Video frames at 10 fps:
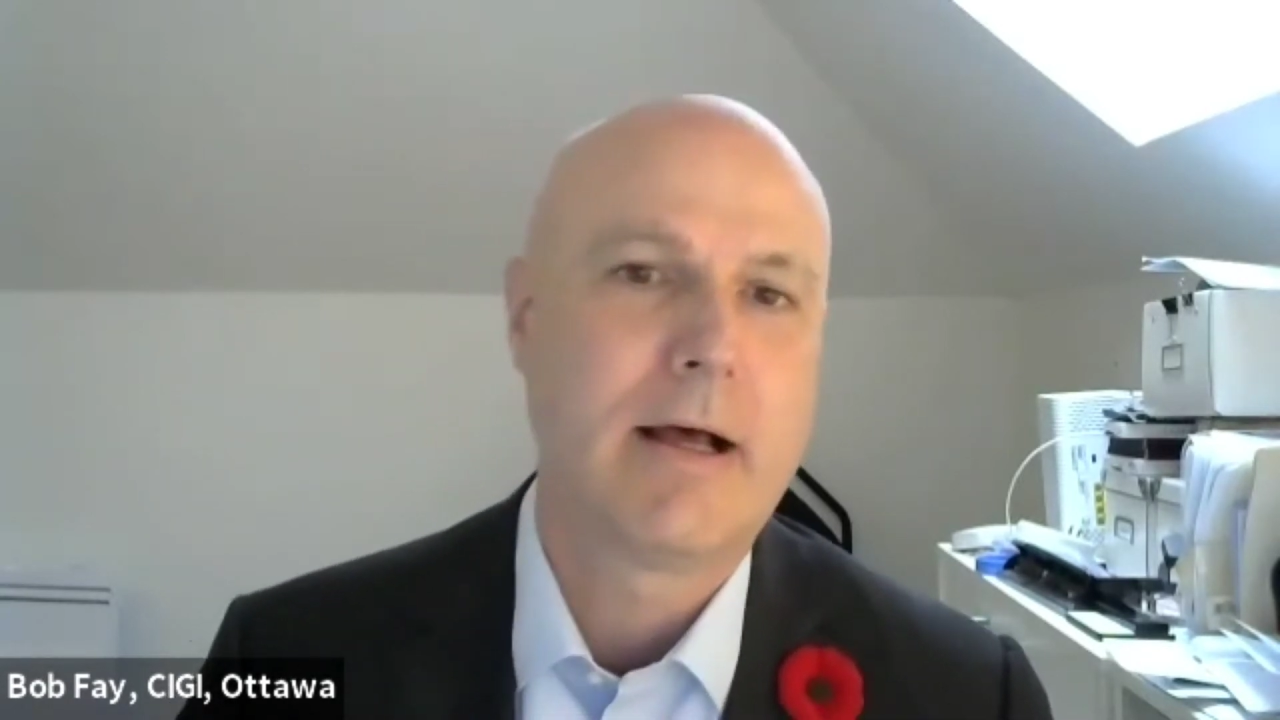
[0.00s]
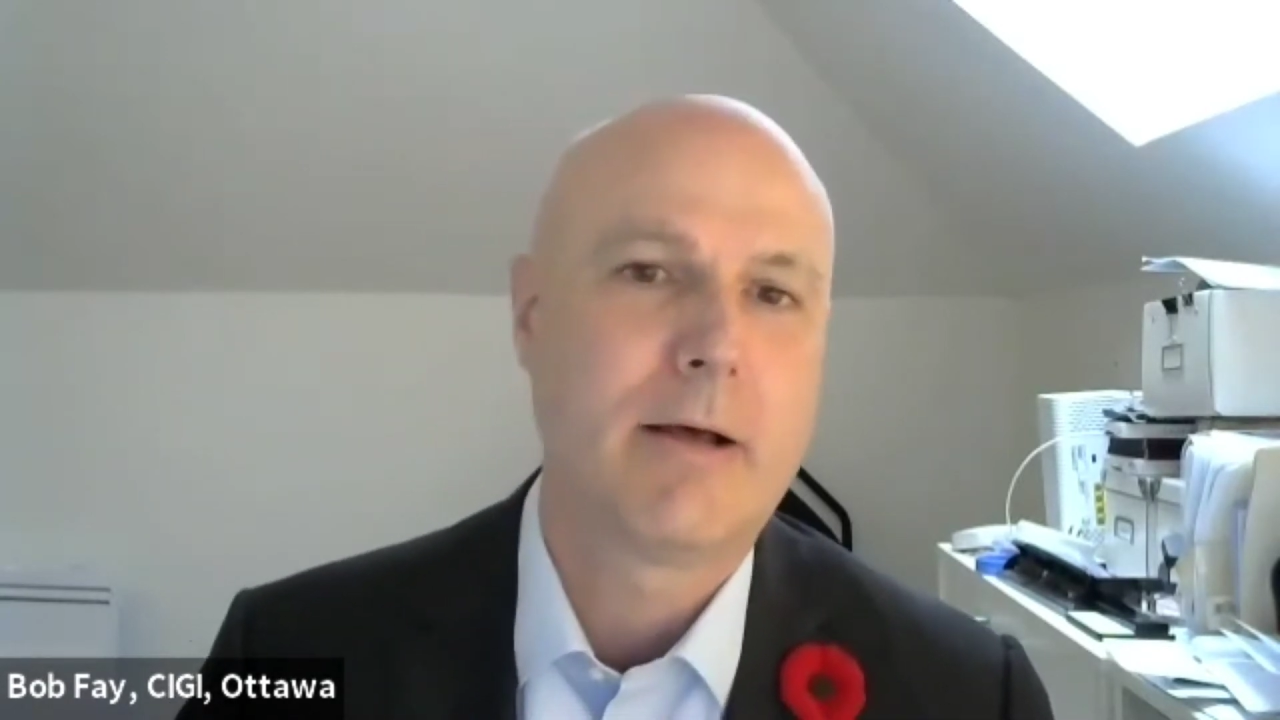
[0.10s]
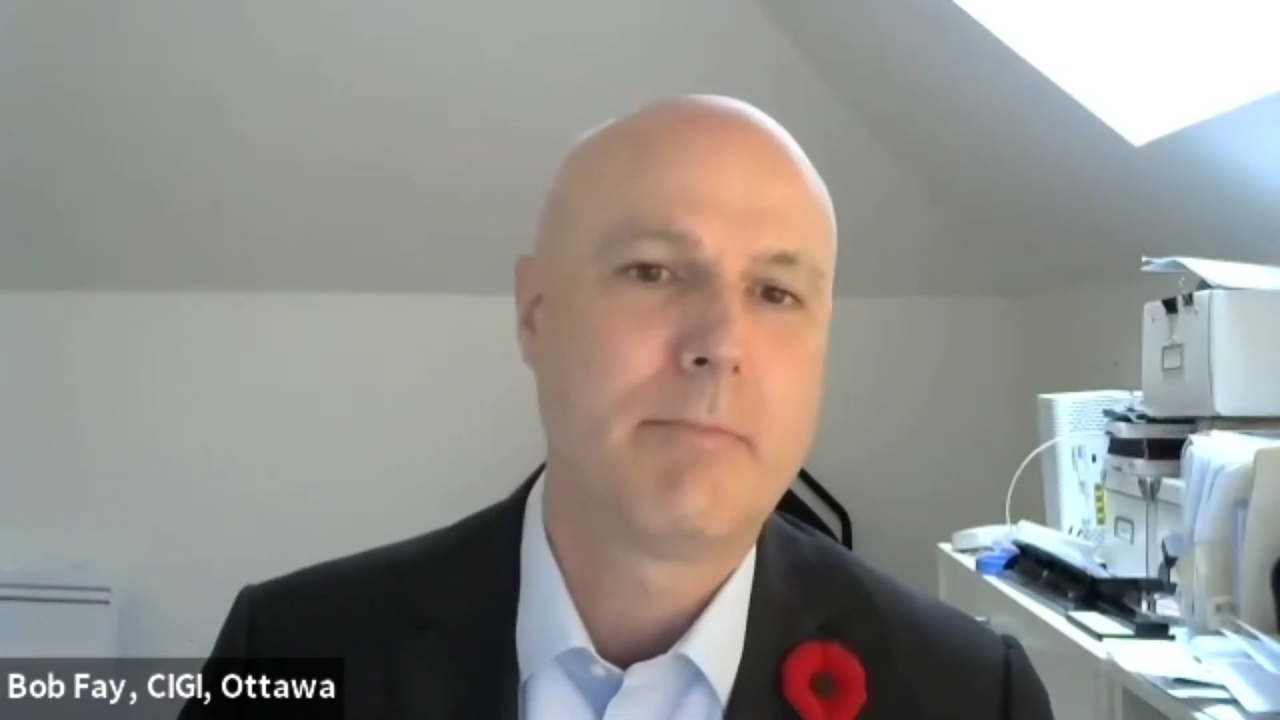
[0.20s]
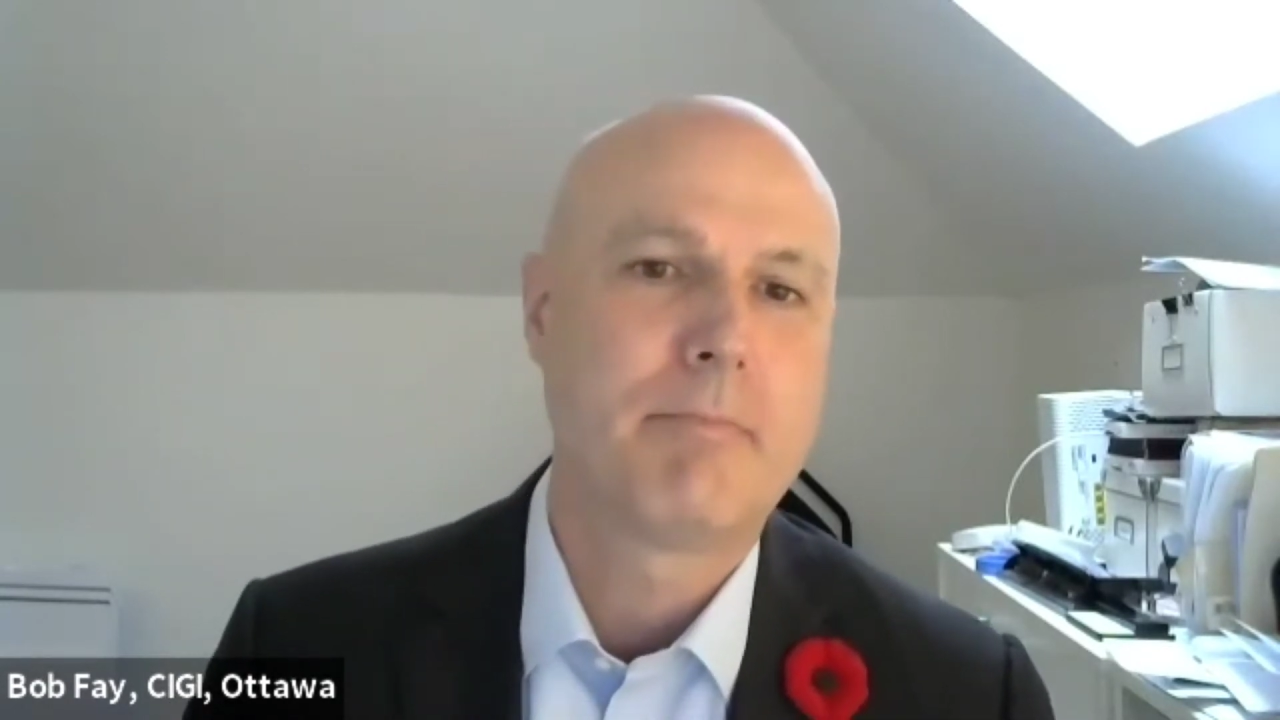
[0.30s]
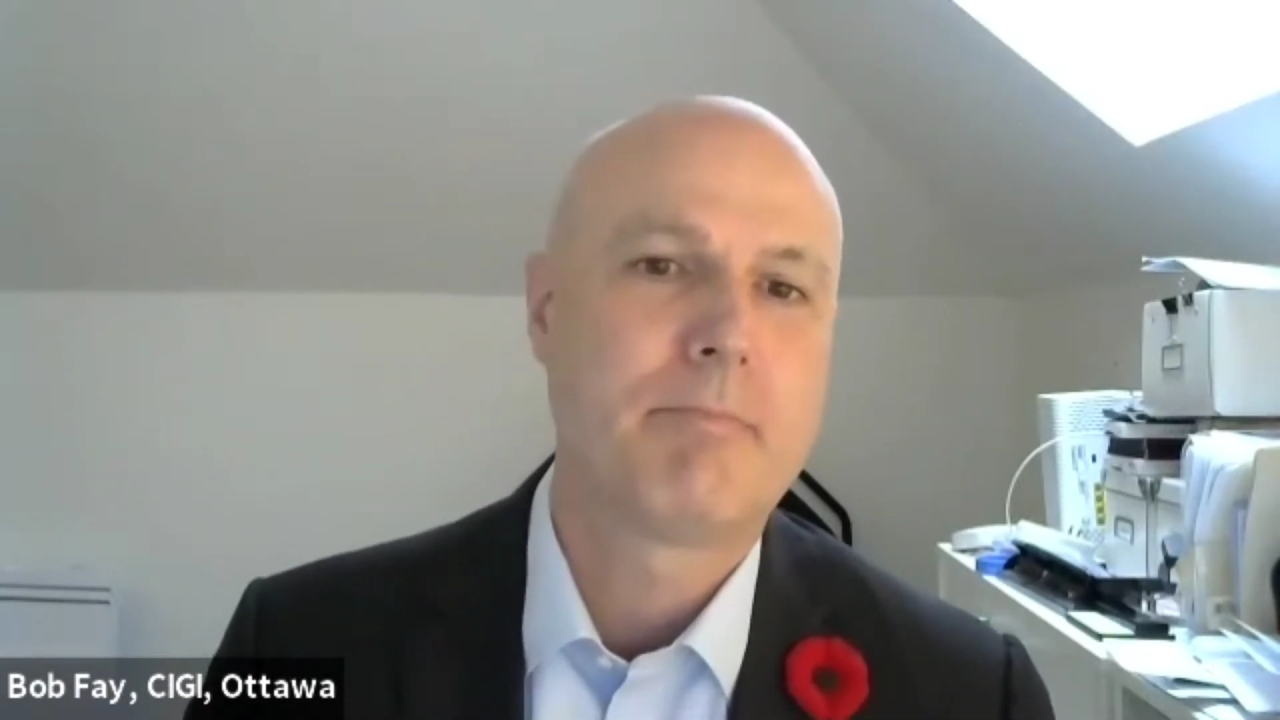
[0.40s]

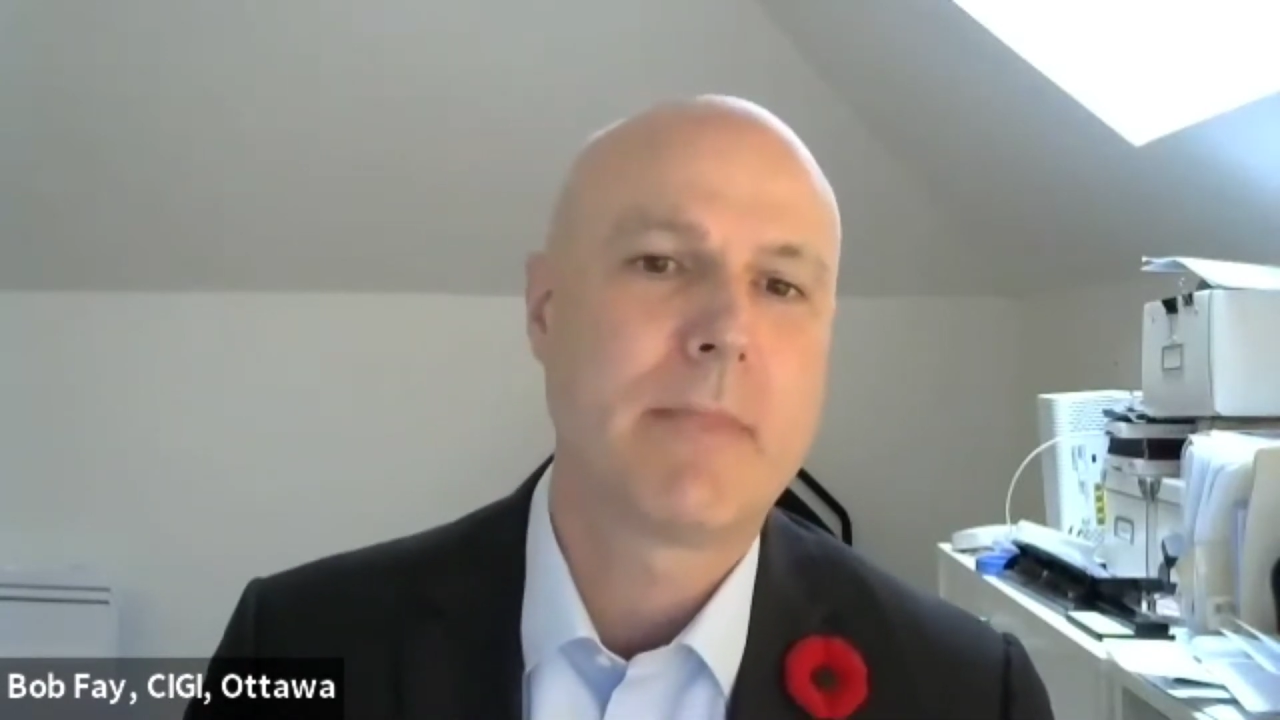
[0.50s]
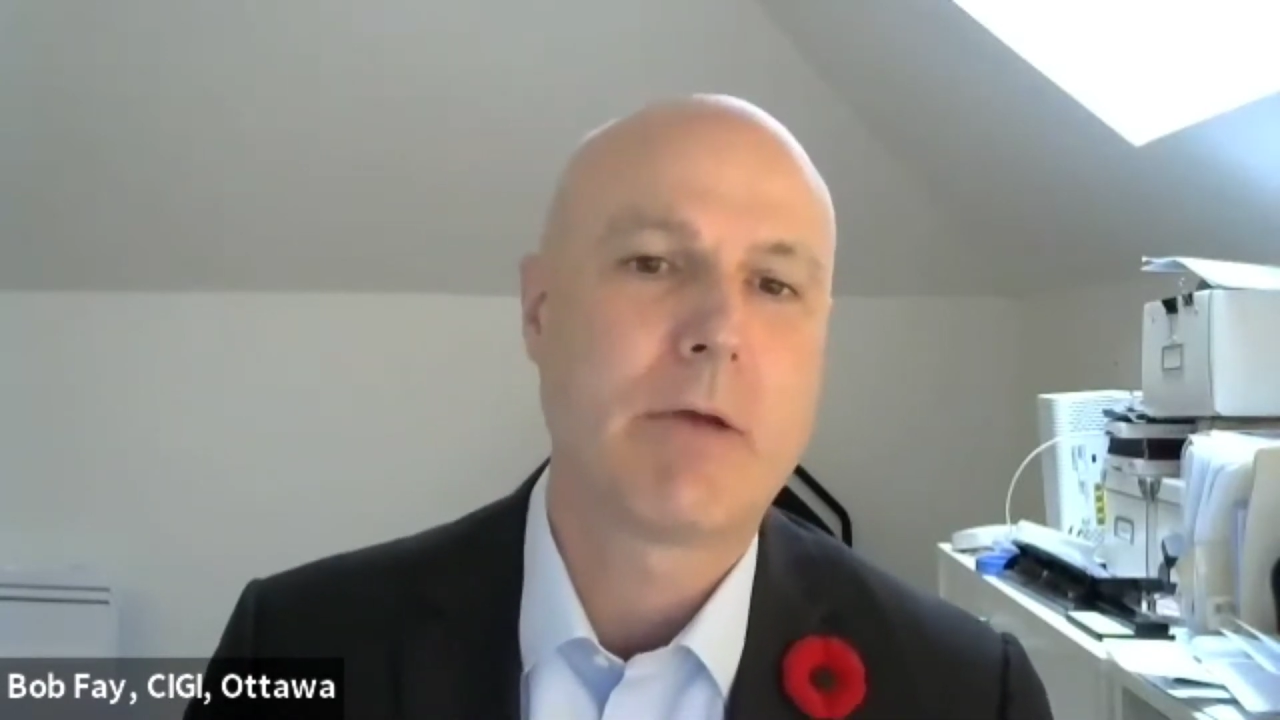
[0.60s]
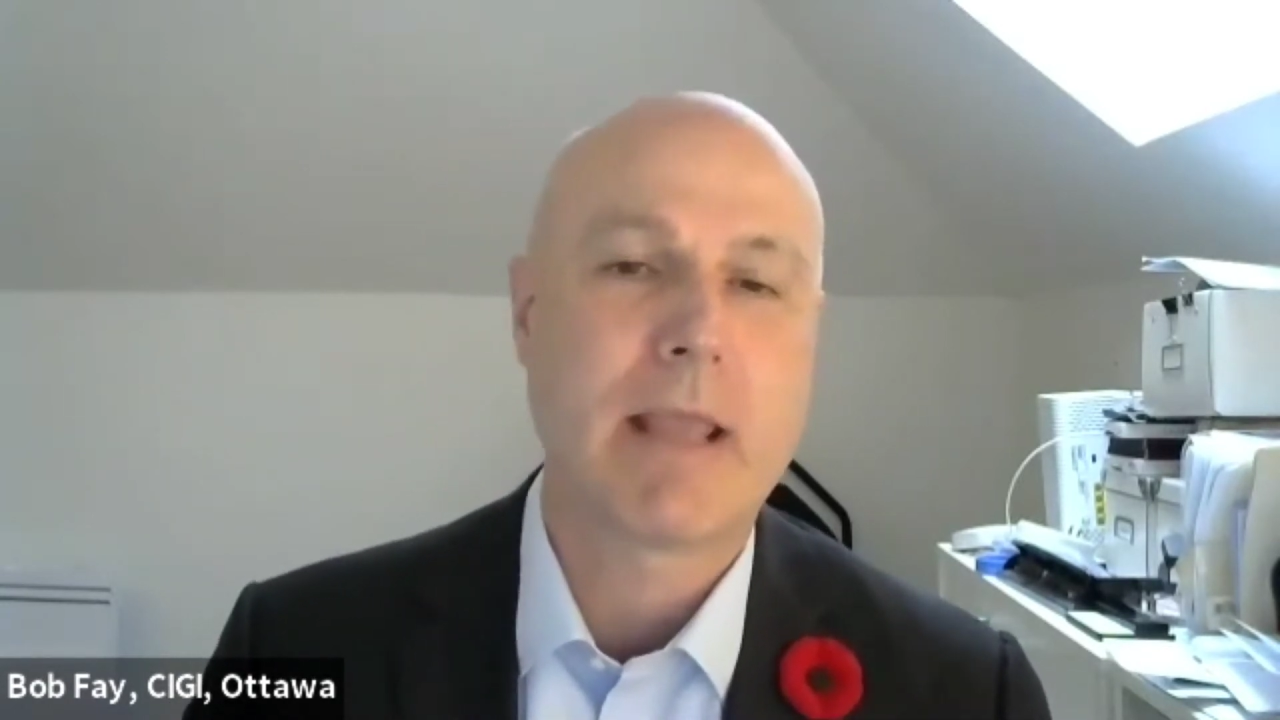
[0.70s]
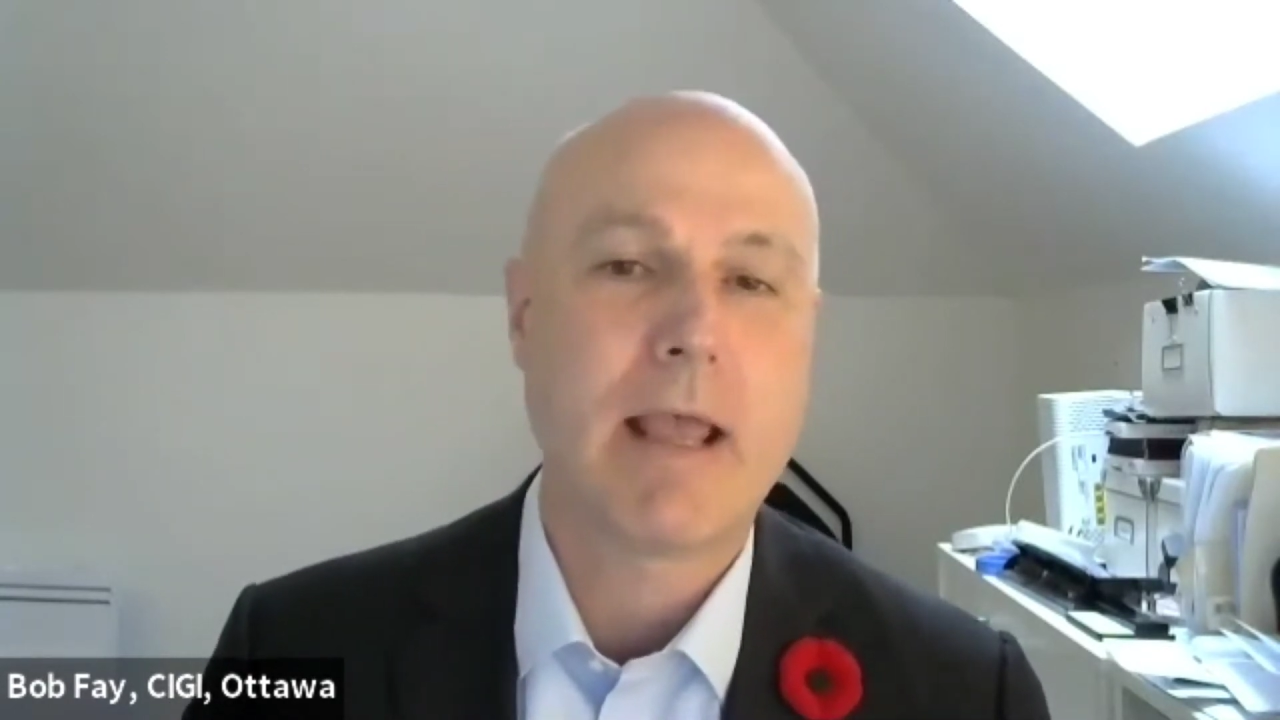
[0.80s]
Now,